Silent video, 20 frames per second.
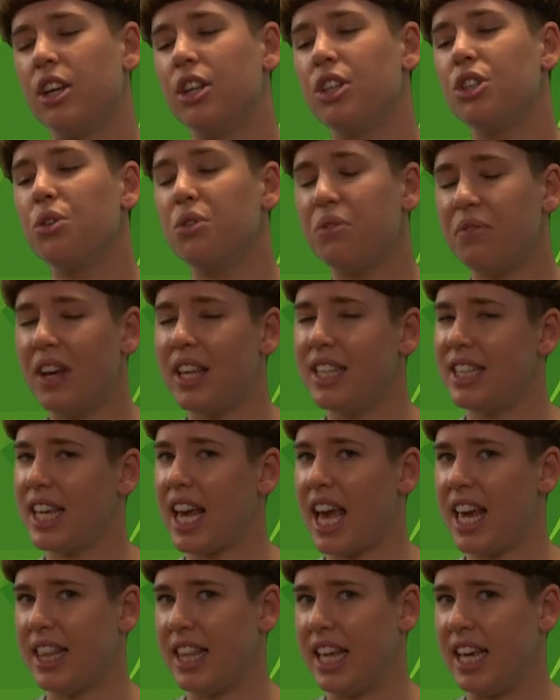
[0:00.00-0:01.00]
To
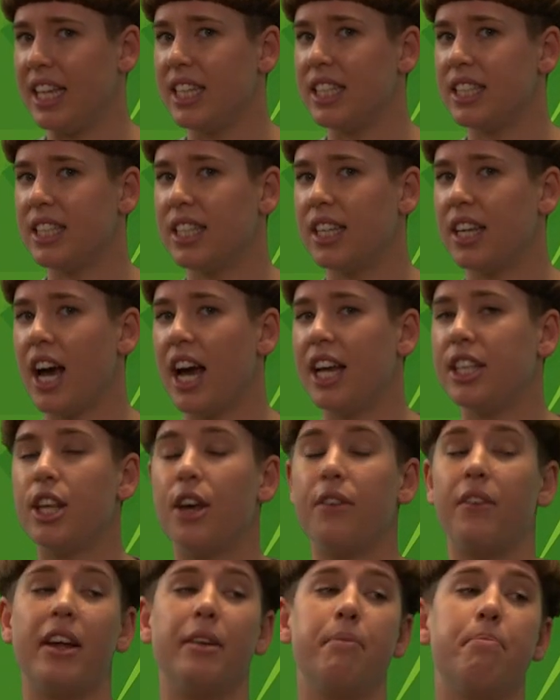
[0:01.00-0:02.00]
investigate this, I
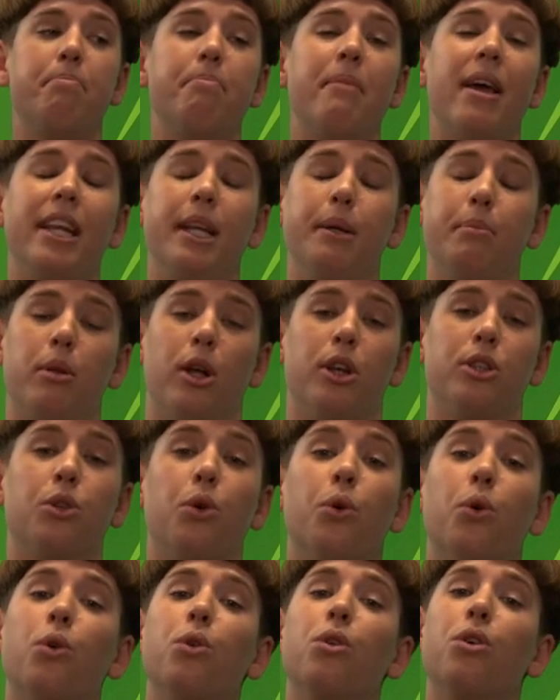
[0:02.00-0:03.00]
surveyed many plots
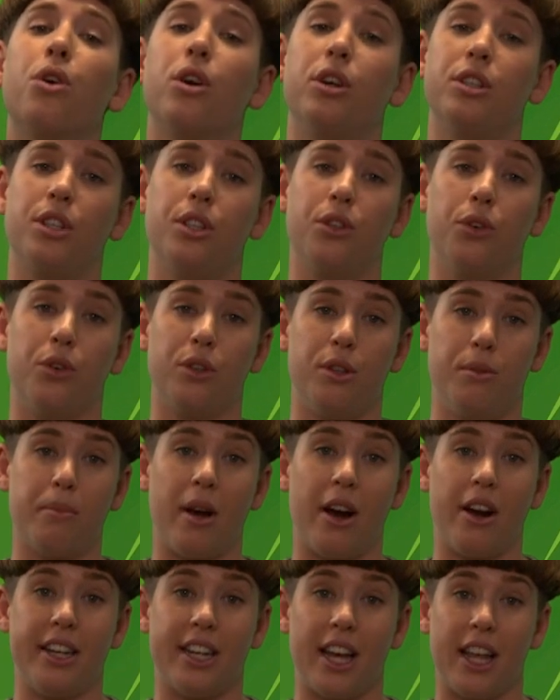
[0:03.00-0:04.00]
all across the northern
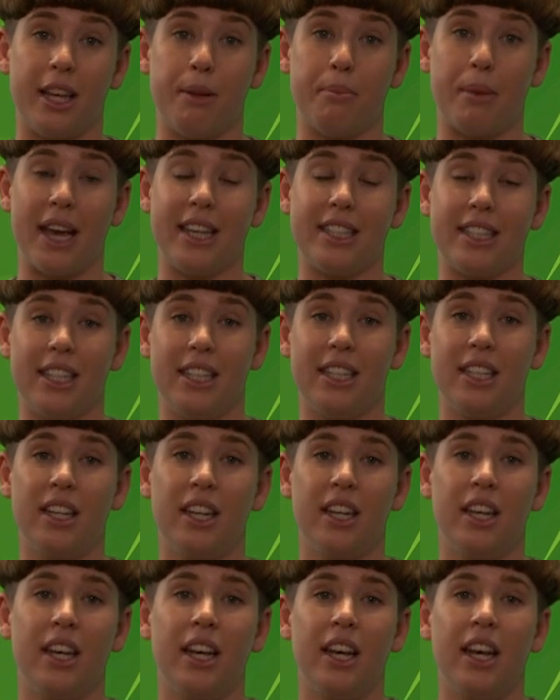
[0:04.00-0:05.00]
Murray-Darling Basin,
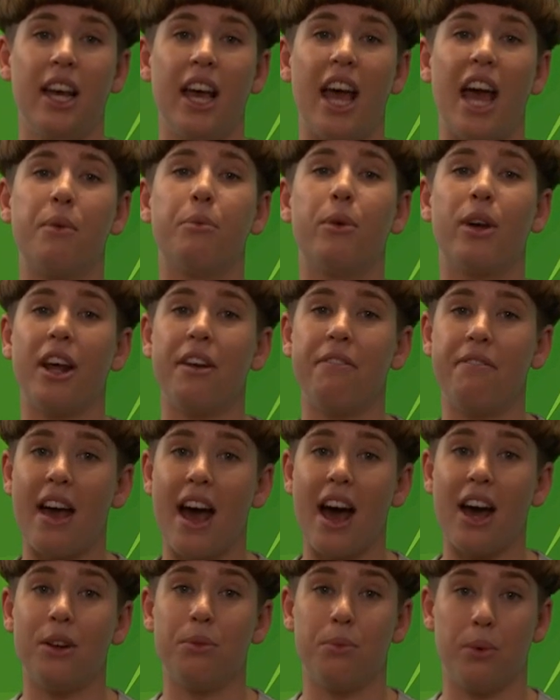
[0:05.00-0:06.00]
and what I
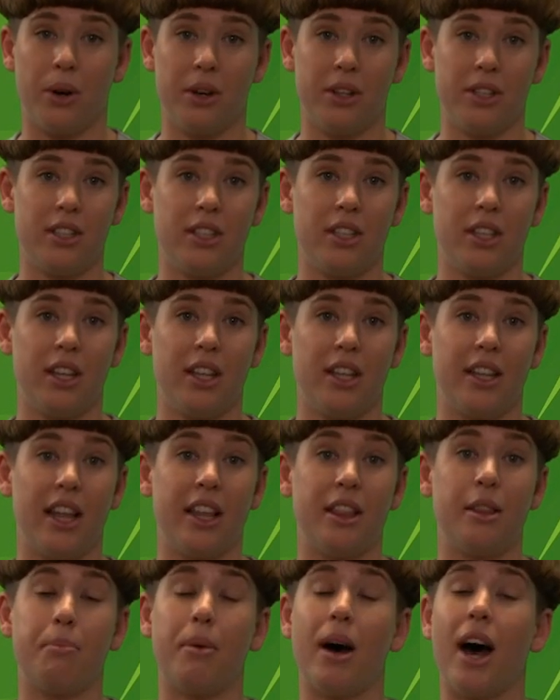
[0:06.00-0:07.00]
found was that
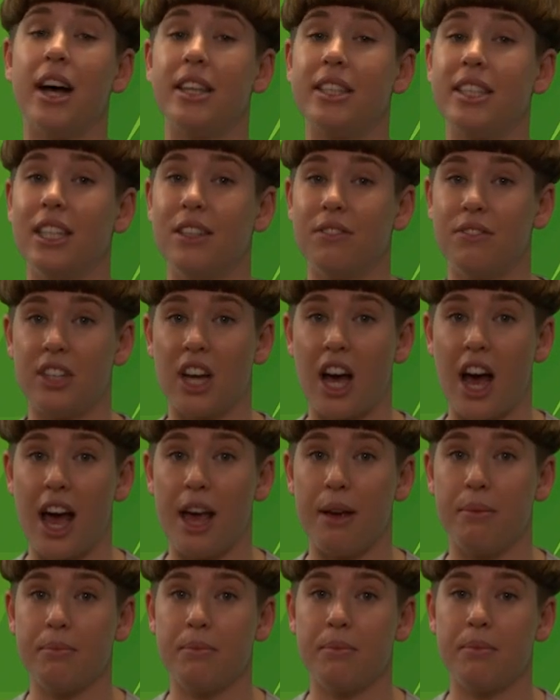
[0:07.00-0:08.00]
the passing of
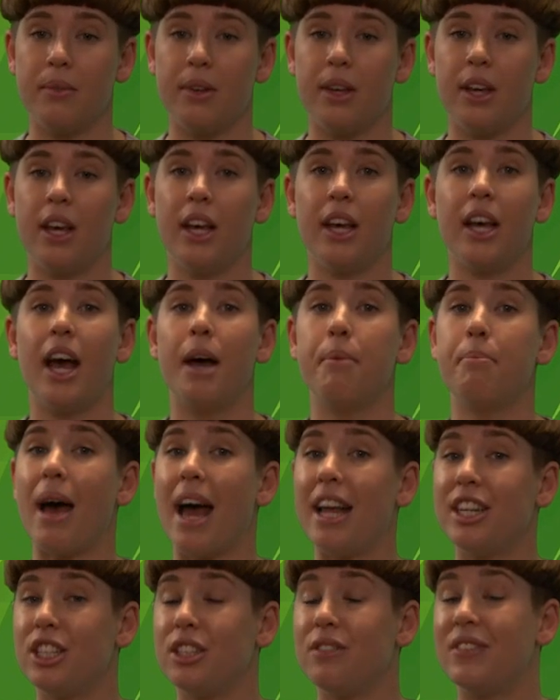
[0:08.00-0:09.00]
time,
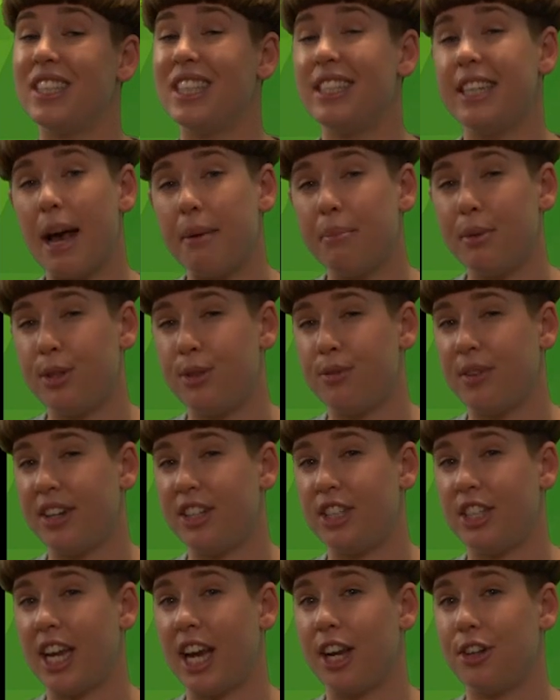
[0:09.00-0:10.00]
patches of established
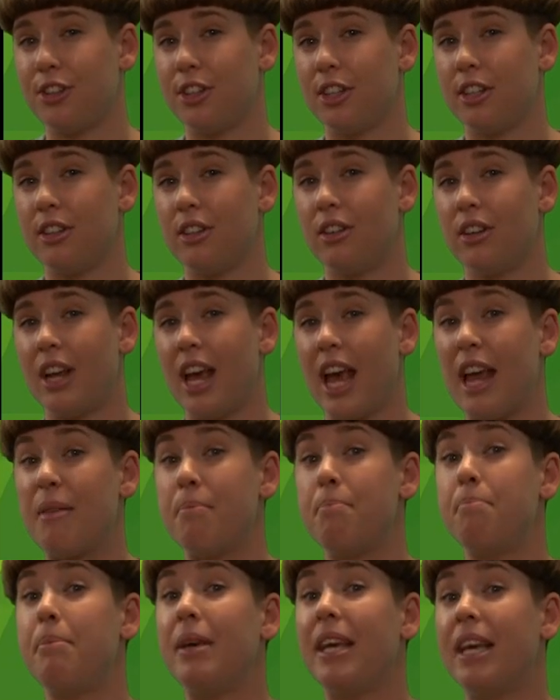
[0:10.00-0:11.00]
vegetation, and
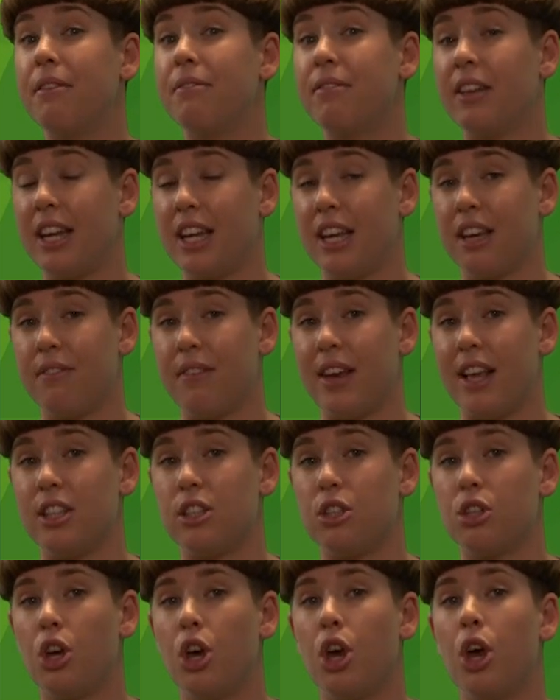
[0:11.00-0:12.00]
big flooding events
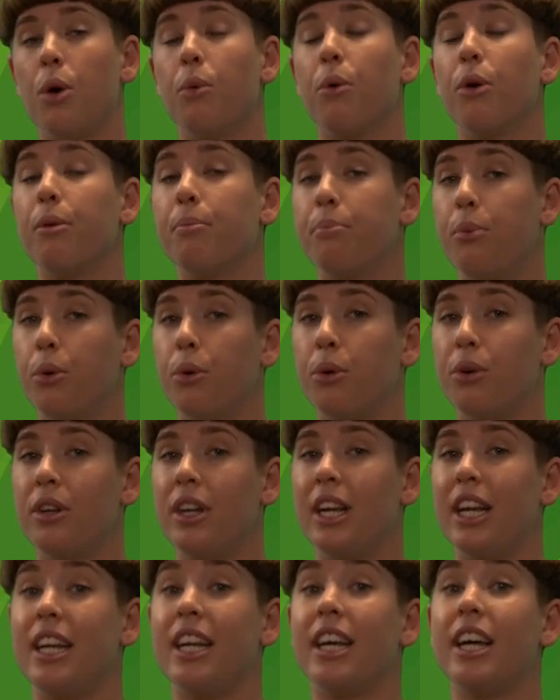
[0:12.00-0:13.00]
were important
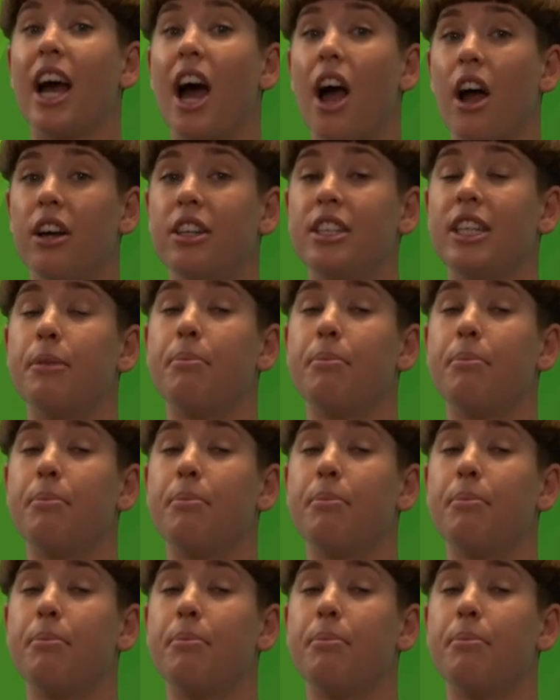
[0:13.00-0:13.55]
in encouraging